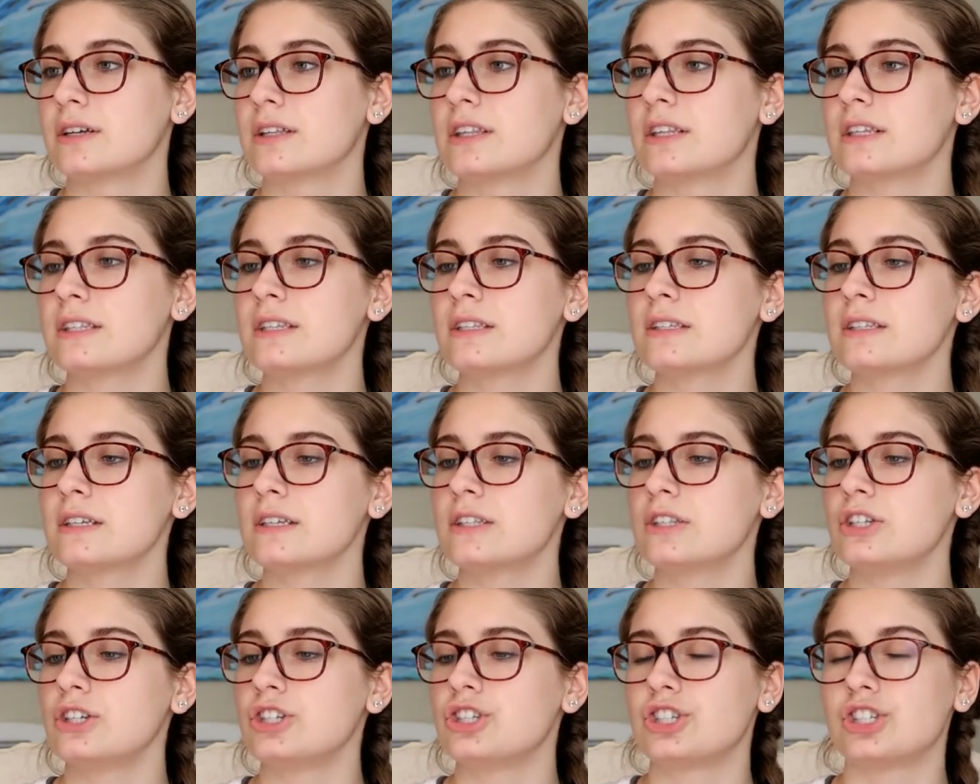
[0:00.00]
and this is
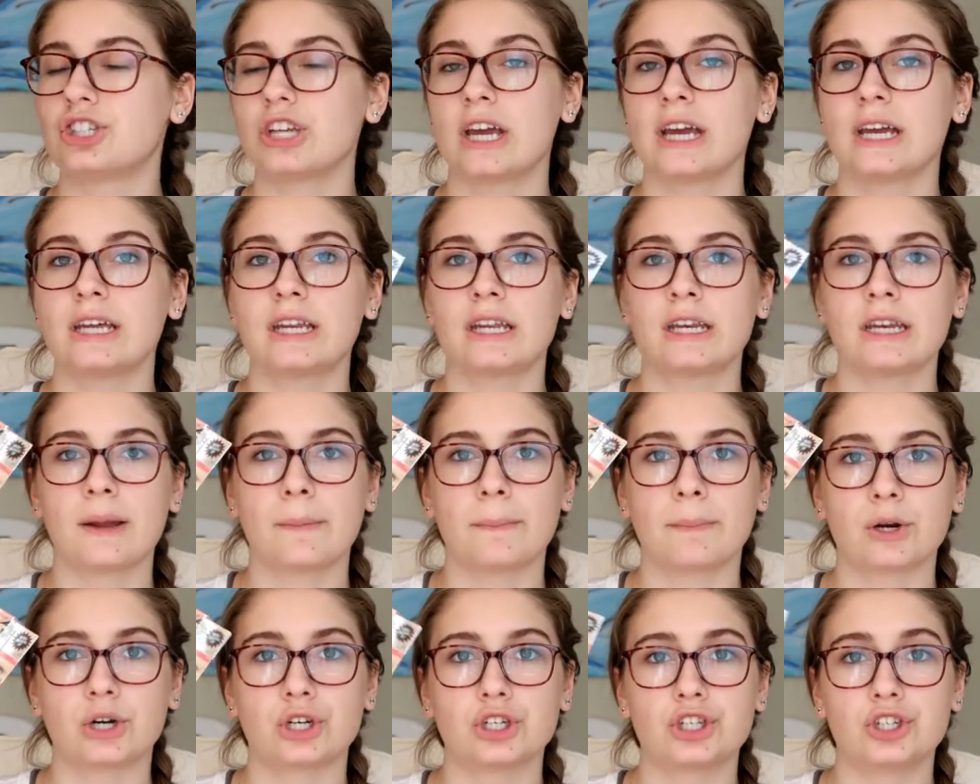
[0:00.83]
in the shade
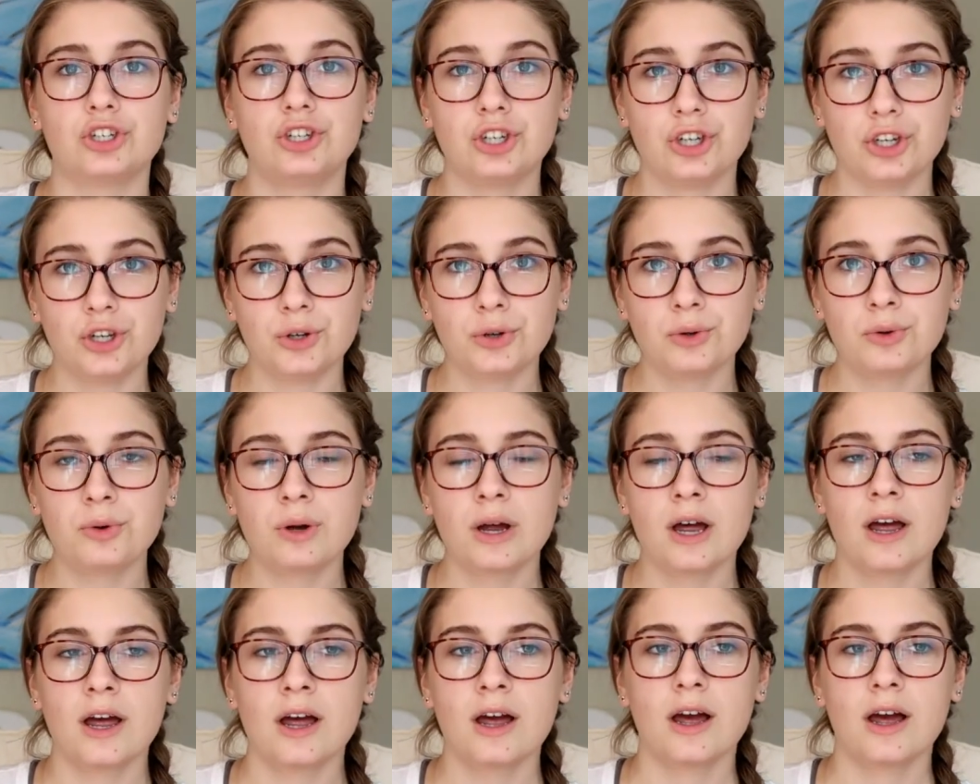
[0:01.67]
number 2.